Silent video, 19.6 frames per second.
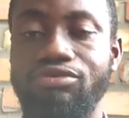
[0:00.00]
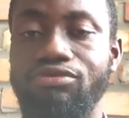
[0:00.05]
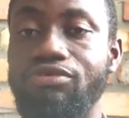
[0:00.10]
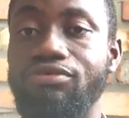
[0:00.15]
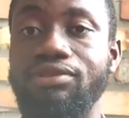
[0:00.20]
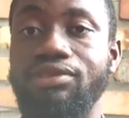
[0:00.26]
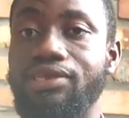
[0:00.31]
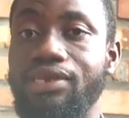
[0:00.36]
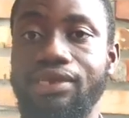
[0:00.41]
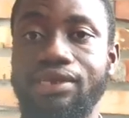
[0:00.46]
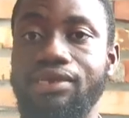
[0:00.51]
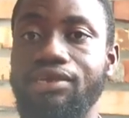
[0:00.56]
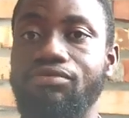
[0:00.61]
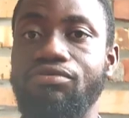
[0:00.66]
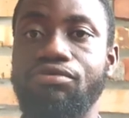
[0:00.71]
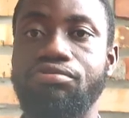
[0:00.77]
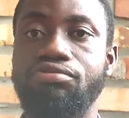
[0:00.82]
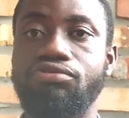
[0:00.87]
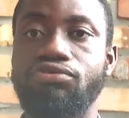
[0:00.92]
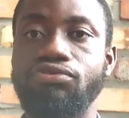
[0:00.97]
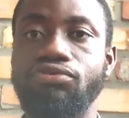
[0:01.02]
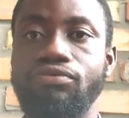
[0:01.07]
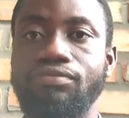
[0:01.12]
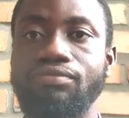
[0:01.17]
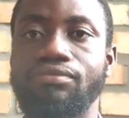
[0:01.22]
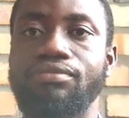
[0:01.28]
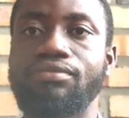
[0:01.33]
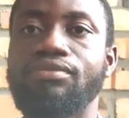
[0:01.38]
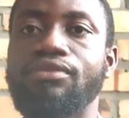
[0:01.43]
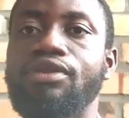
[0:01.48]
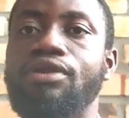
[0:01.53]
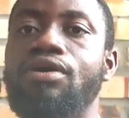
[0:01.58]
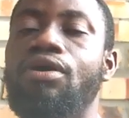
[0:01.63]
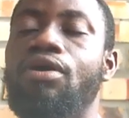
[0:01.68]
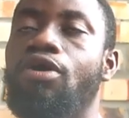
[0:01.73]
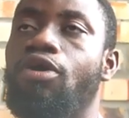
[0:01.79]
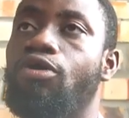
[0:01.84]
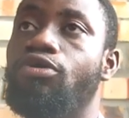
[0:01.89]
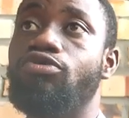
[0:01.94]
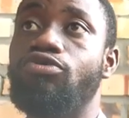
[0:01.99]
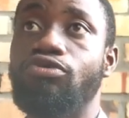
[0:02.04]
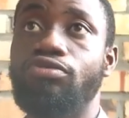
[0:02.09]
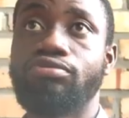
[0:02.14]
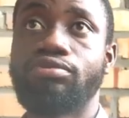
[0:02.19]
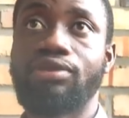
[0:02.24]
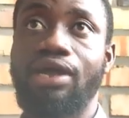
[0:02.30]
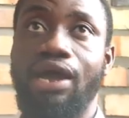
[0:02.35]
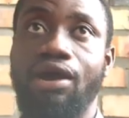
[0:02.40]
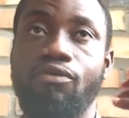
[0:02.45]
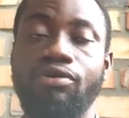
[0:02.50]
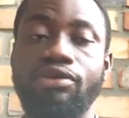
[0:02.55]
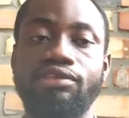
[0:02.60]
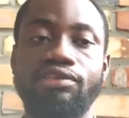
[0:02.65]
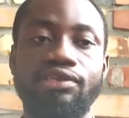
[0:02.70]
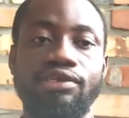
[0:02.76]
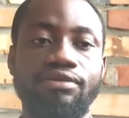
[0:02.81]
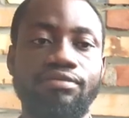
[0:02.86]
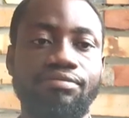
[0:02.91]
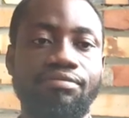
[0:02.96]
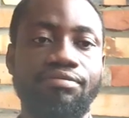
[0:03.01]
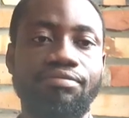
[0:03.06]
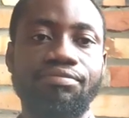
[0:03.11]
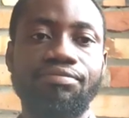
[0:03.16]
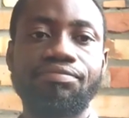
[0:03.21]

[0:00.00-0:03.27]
don't think it was true all those are western